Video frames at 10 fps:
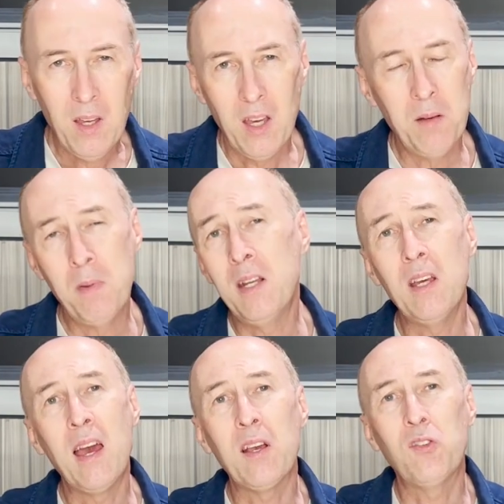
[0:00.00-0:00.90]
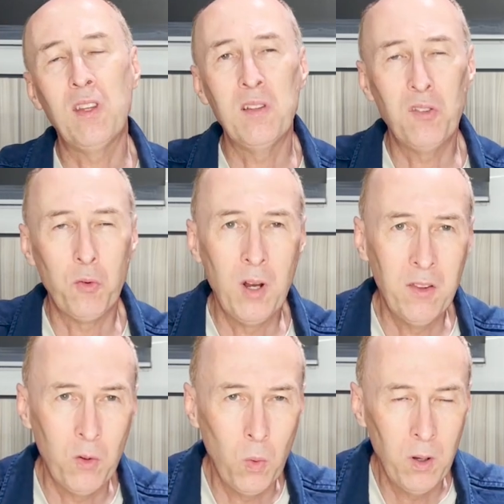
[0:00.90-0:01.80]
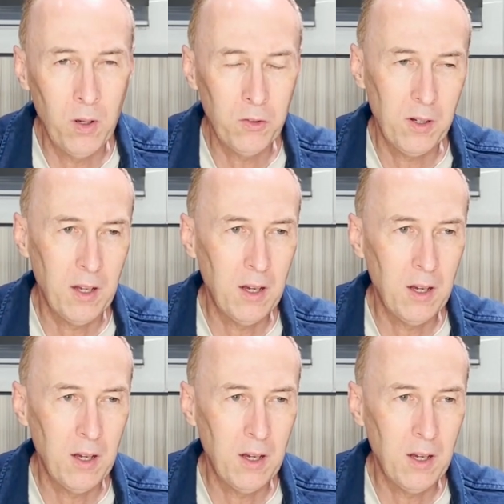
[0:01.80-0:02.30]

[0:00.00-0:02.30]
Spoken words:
And many accents around the world,